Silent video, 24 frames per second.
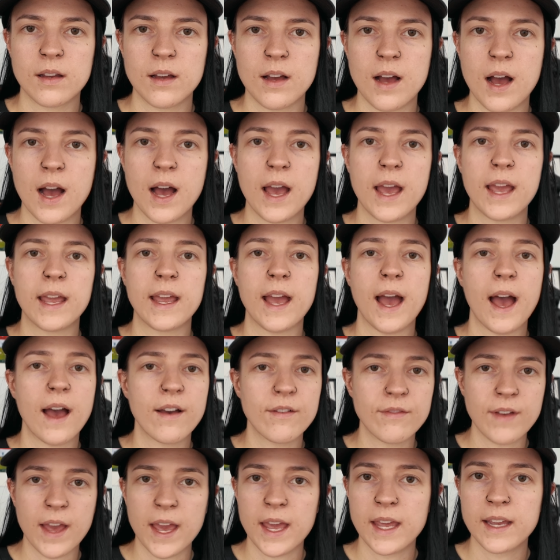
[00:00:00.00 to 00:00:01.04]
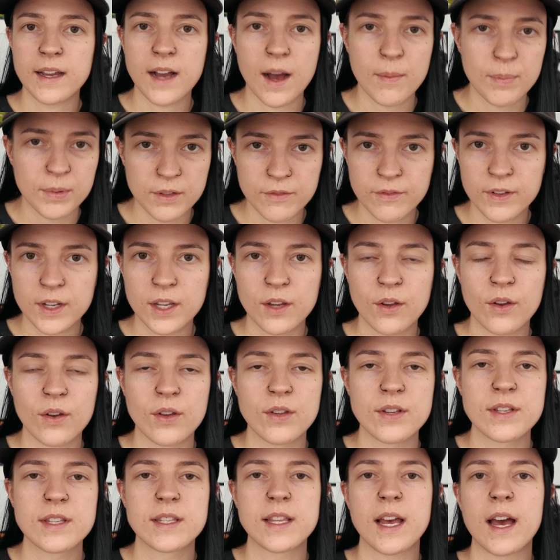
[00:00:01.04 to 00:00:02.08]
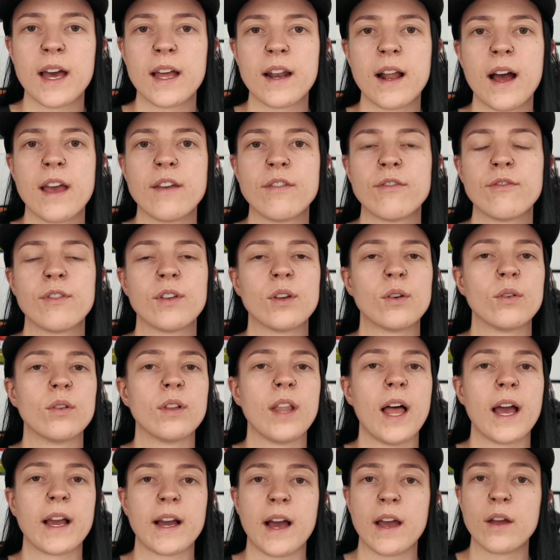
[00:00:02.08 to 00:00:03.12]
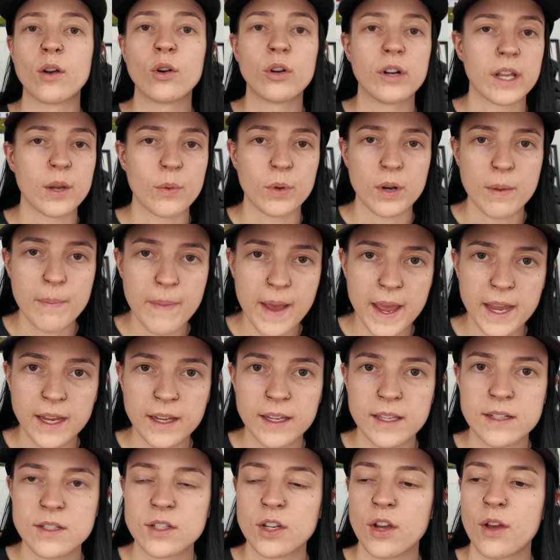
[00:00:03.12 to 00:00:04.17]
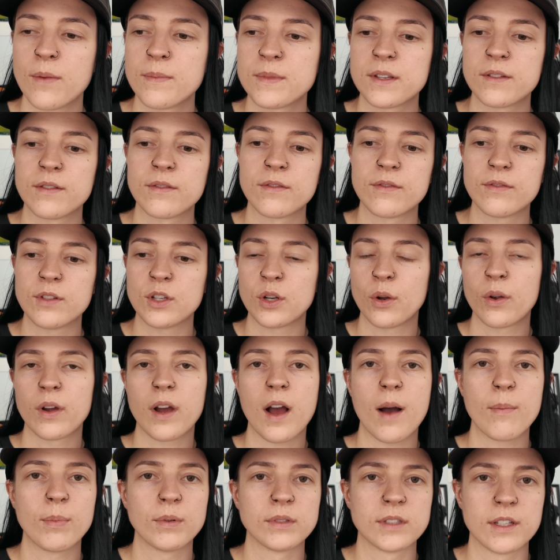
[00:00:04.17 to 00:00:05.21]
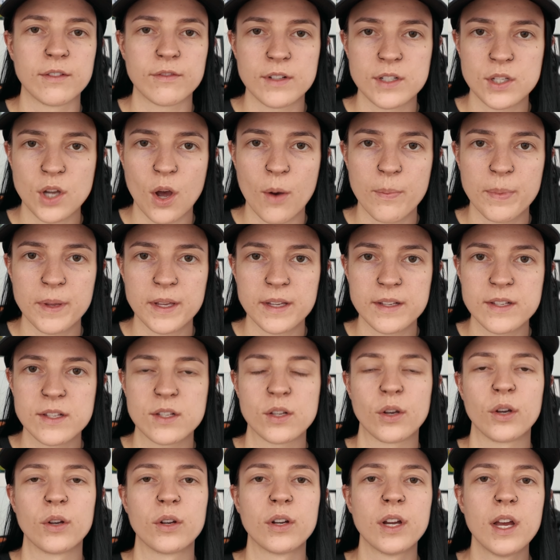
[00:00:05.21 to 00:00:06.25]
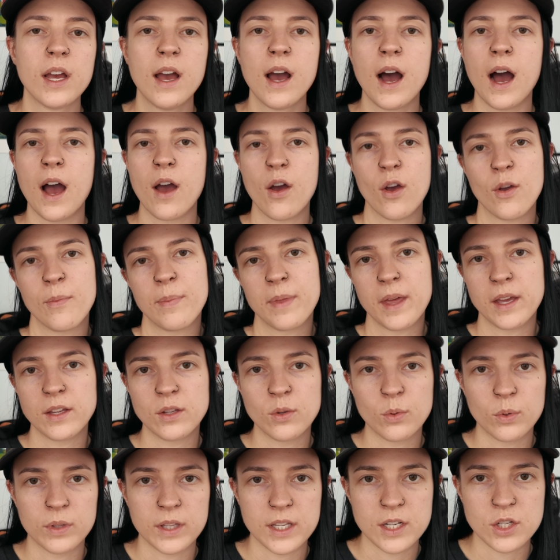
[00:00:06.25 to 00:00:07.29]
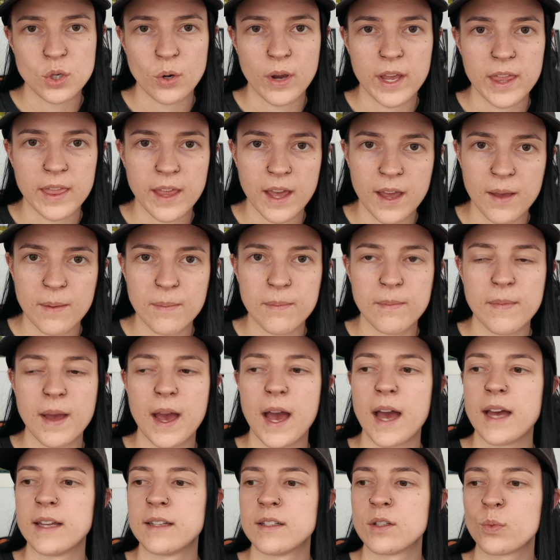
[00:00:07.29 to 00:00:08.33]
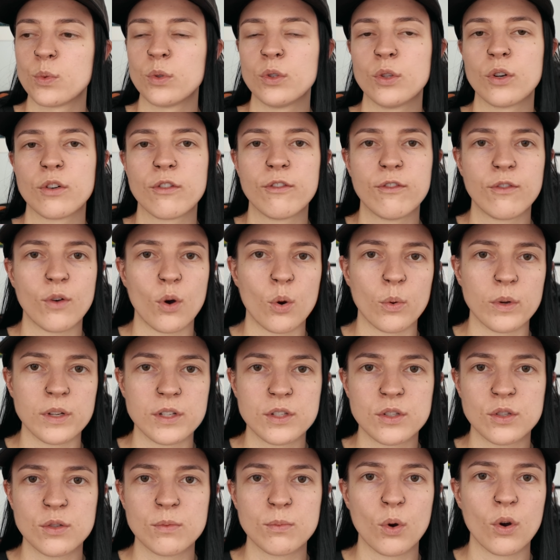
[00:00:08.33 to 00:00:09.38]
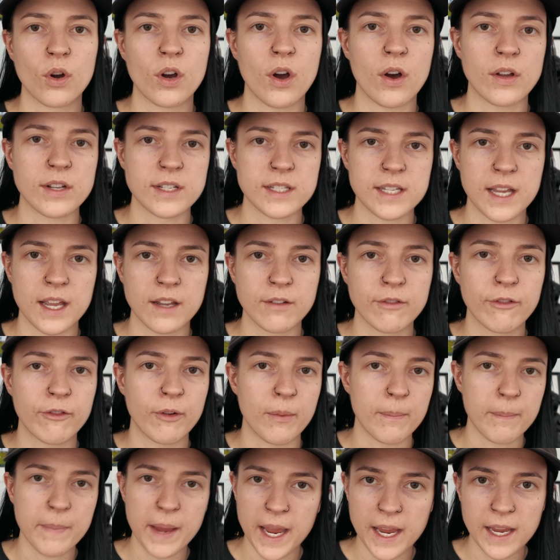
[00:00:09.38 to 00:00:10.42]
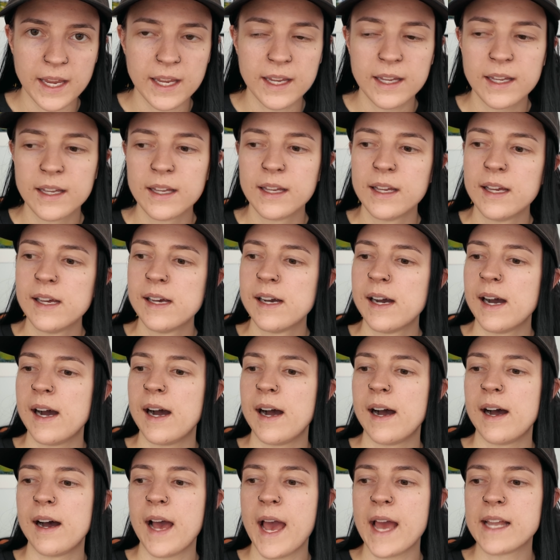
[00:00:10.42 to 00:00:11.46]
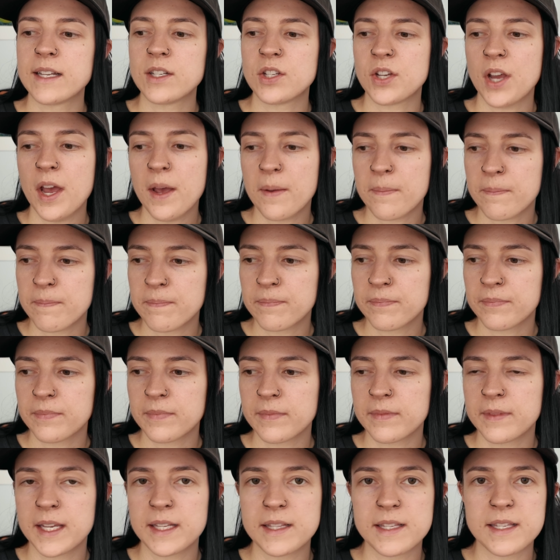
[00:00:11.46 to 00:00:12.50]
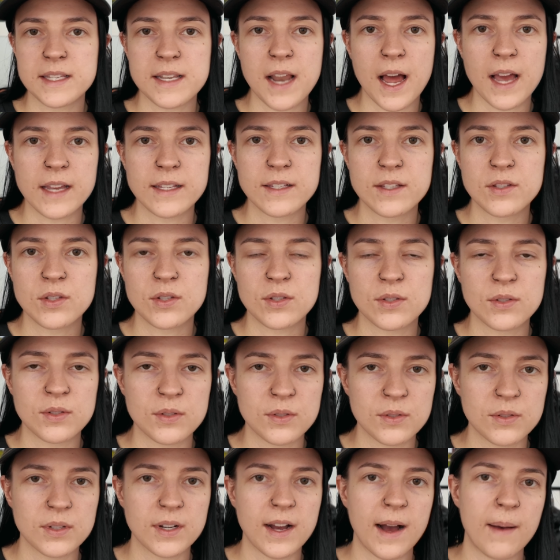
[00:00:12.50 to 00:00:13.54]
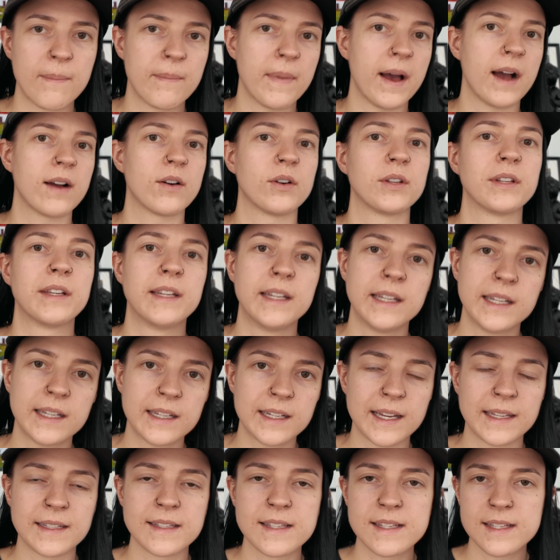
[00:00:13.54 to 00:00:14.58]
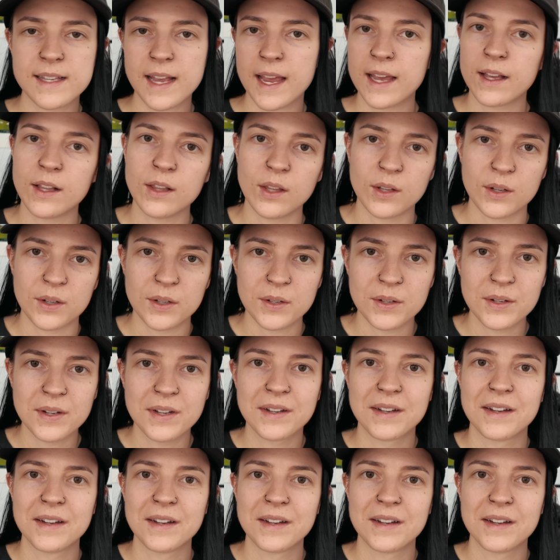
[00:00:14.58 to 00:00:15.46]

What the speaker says: I have a couple of videos that I feel like I already want to make in terms of, you know, a couple different topics. So I hope that you will enjoy them and we'll look forward to more content from me. And yeah, it's nice to come back on here and say hello.